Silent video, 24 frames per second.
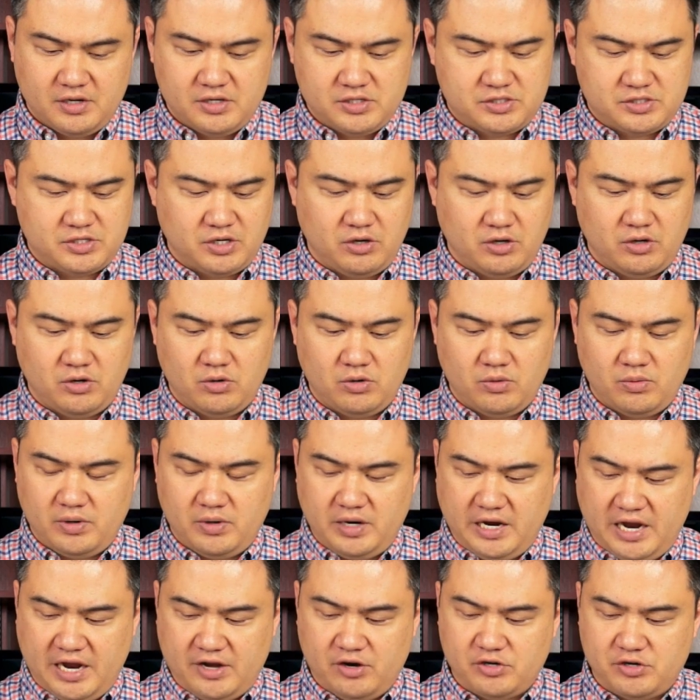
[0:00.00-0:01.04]
So,
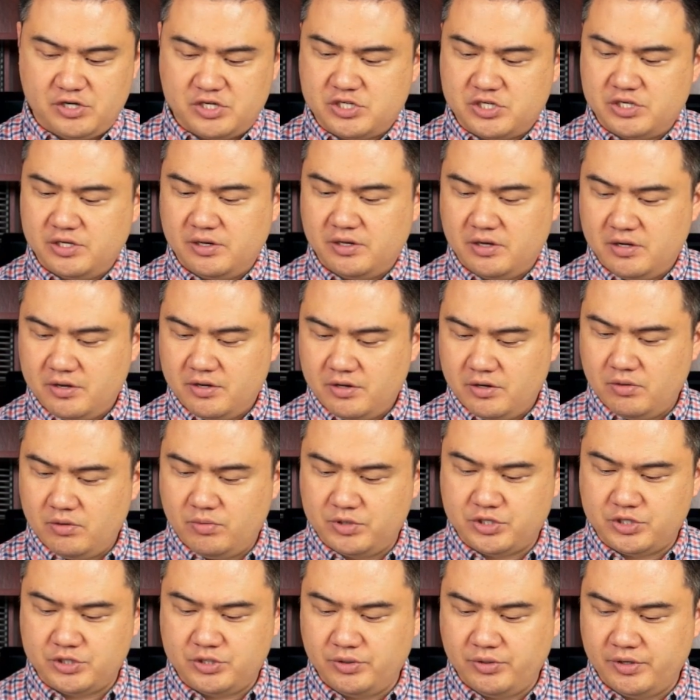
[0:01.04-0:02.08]
and
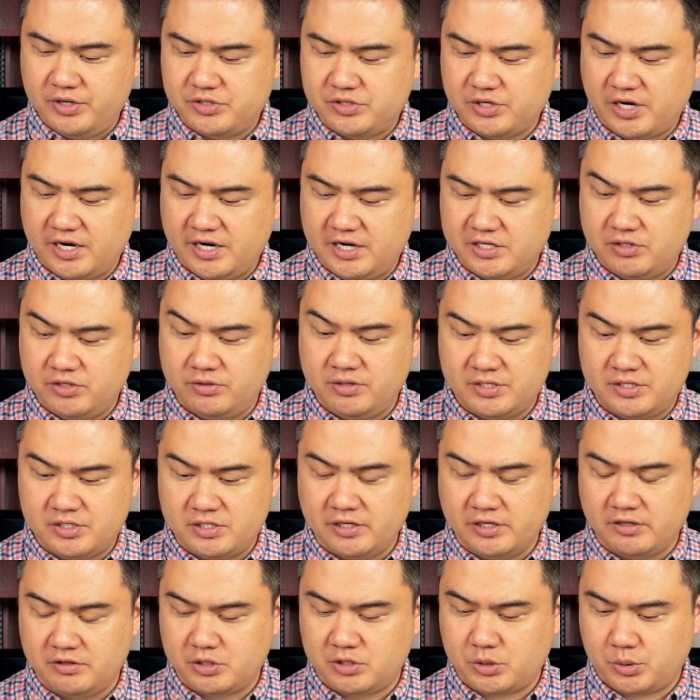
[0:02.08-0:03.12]
what you're doing is you're kind of doing this
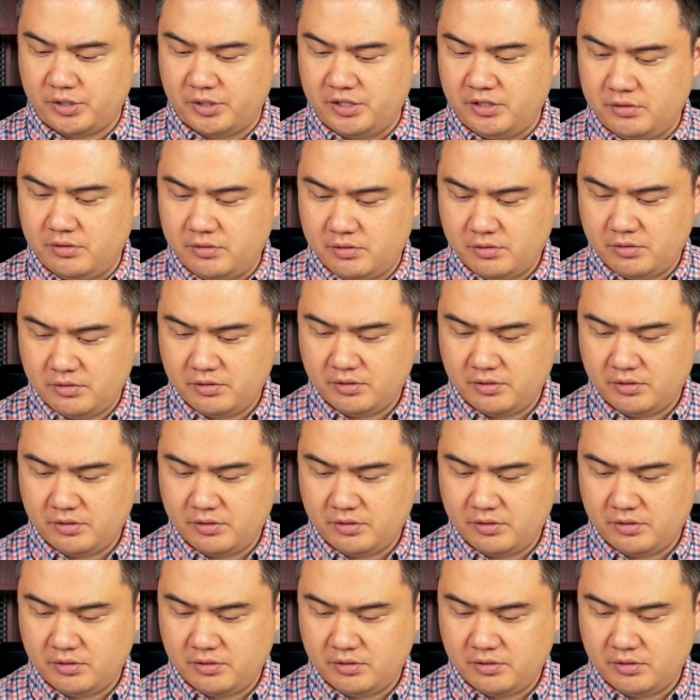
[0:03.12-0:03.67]
little trill.